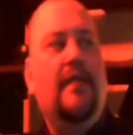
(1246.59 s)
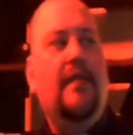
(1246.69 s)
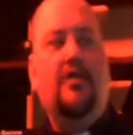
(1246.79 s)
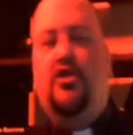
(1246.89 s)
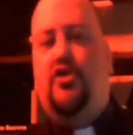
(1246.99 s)

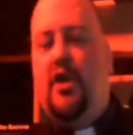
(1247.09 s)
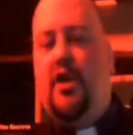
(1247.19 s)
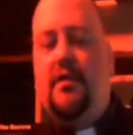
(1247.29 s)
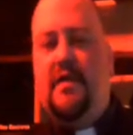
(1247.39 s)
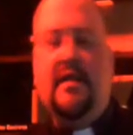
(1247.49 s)
that just
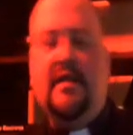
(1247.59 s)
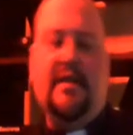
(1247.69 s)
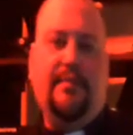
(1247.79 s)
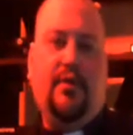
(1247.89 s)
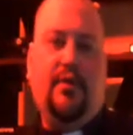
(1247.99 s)
shows the
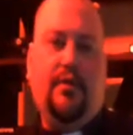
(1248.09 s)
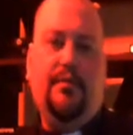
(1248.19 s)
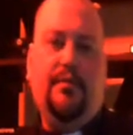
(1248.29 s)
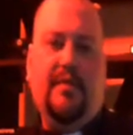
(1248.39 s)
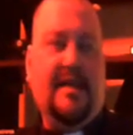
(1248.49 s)

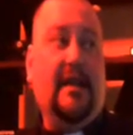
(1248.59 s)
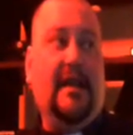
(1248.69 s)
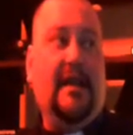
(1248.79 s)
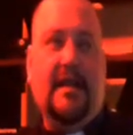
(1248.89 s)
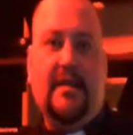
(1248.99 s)
simple
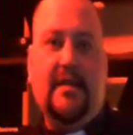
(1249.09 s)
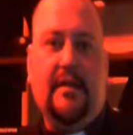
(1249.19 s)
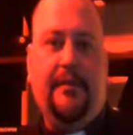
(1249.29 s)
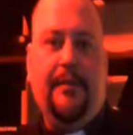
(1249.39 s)
silliness